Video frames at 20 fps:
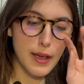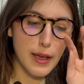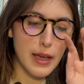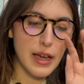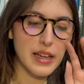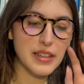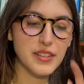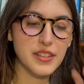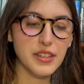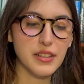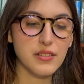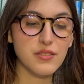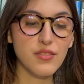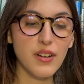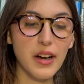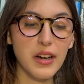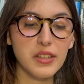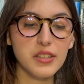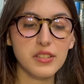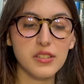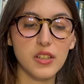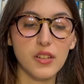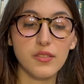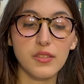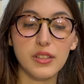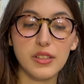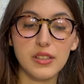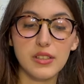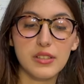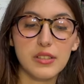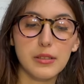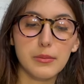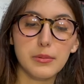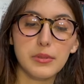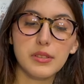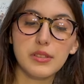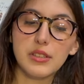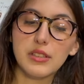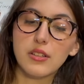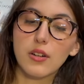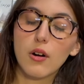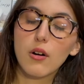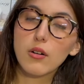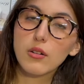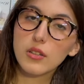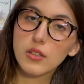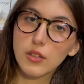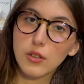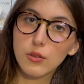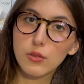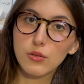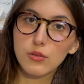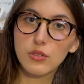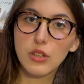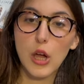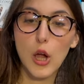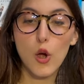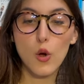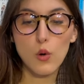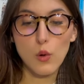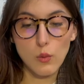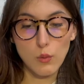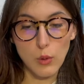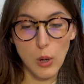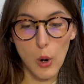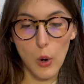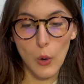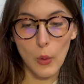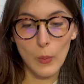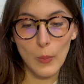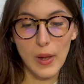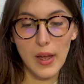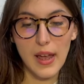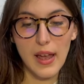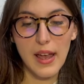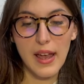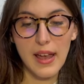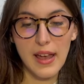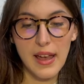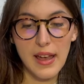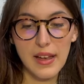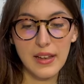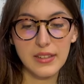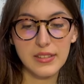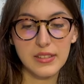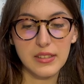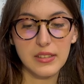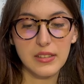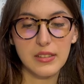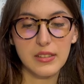At the advice of the Sibylline oracles, Rome and